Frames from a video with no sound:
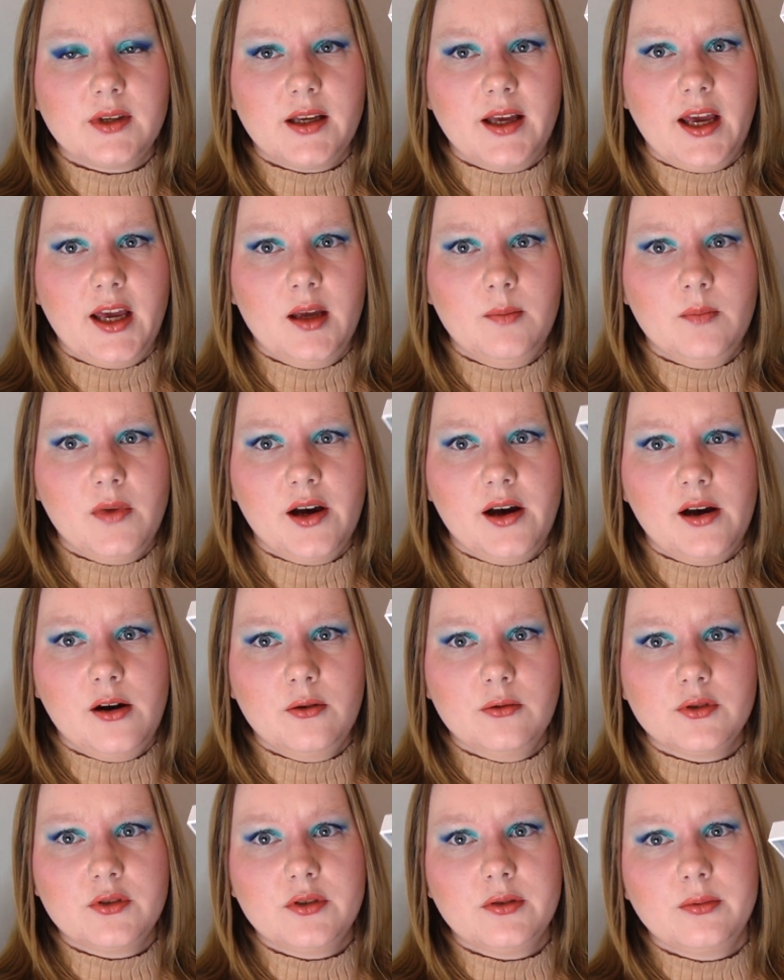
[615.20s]
came
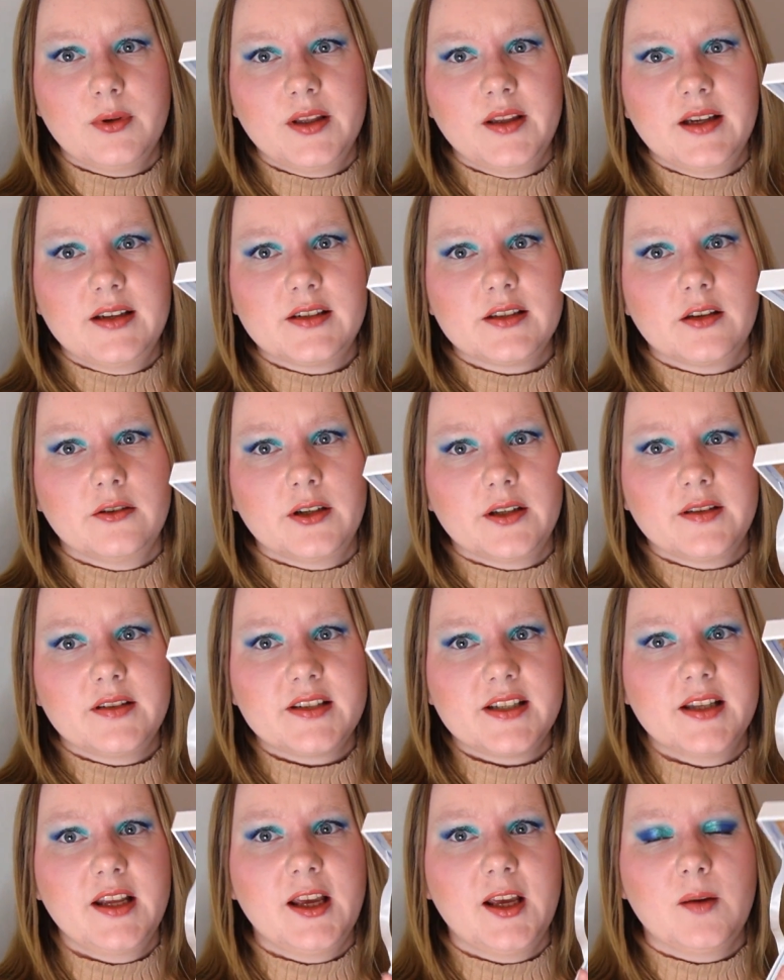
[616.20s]
out when they started
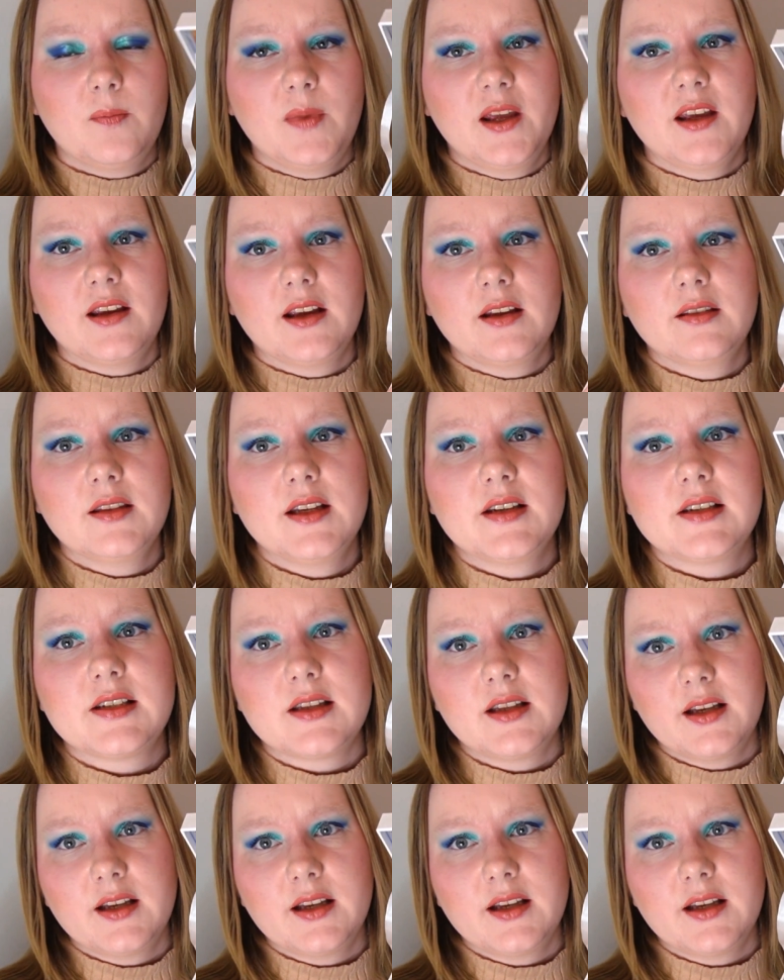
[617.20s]
sneak peeking this,